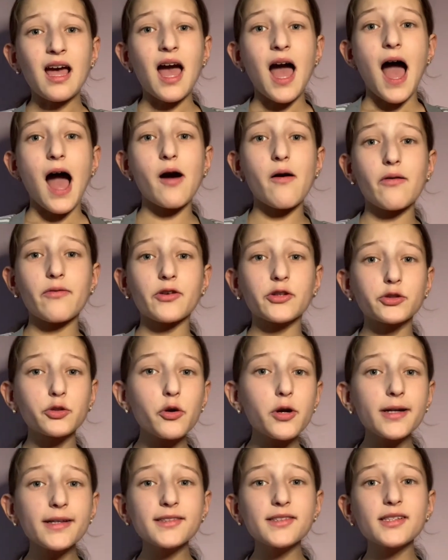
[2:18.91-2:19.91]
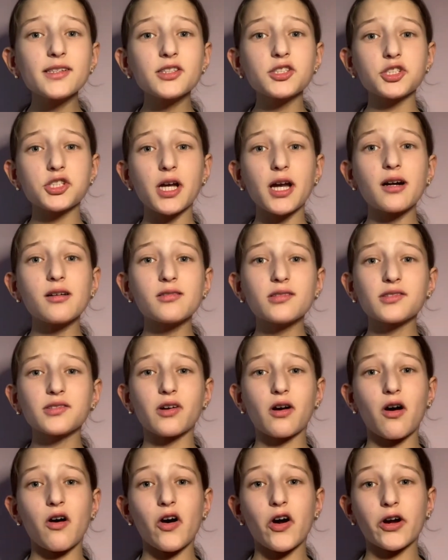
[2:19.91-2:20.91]
However, tortoises' shells
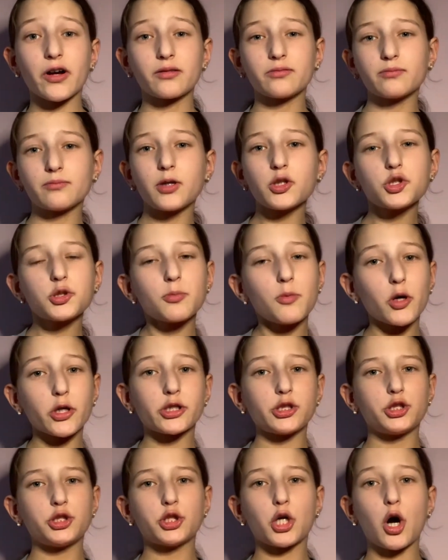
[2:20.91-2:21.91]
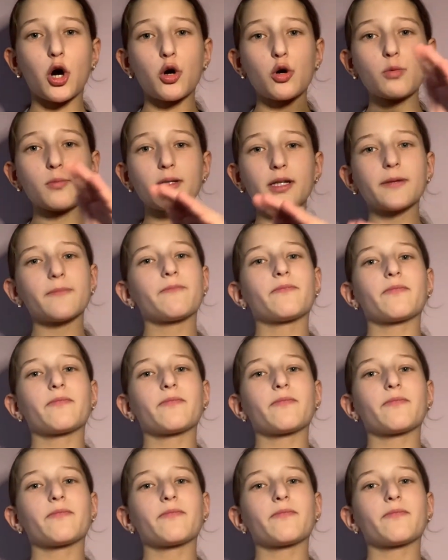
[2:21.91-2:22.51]
are much more domed,